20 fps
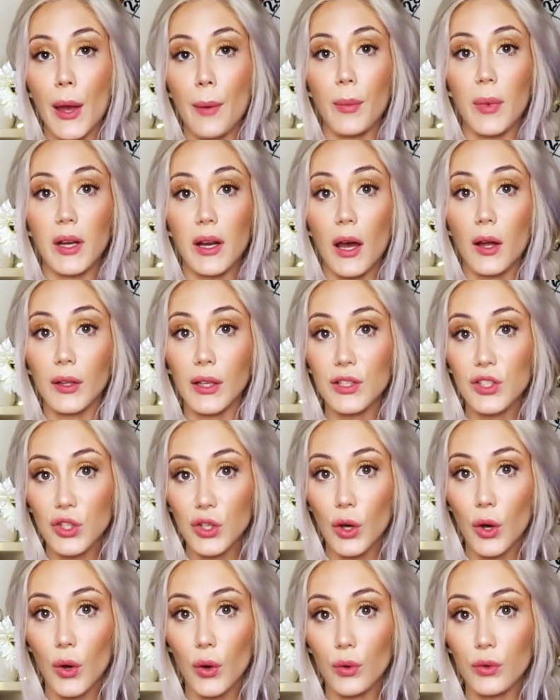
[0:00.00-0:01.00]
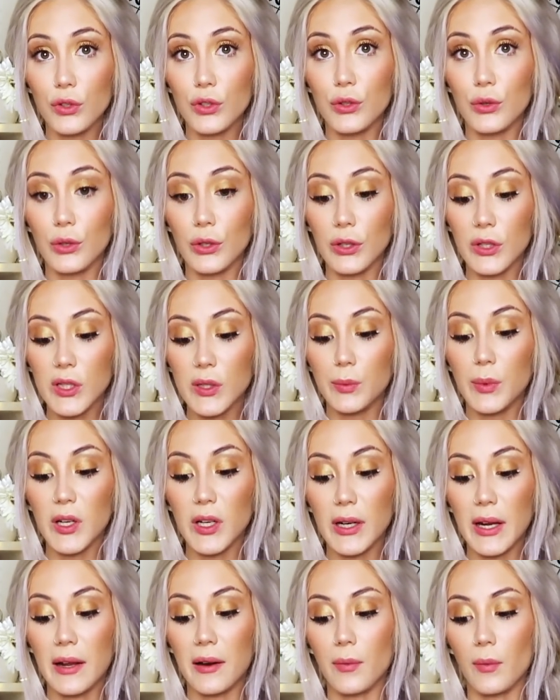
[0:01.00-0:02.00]
But now let's go to your
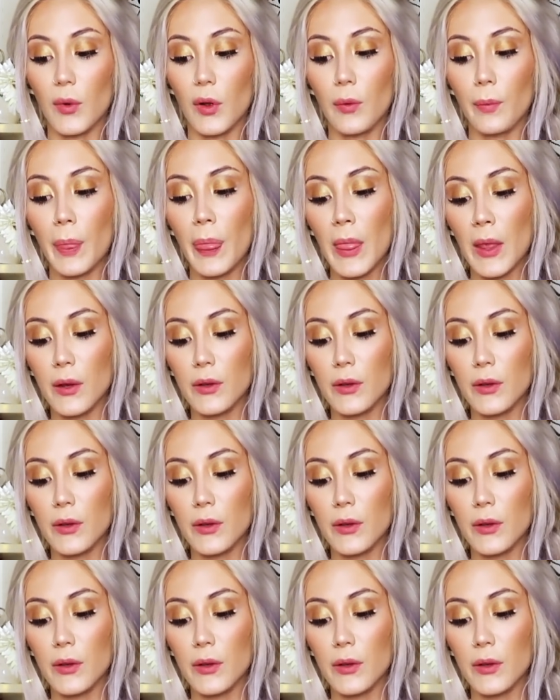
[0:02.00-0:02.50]
spirit animal.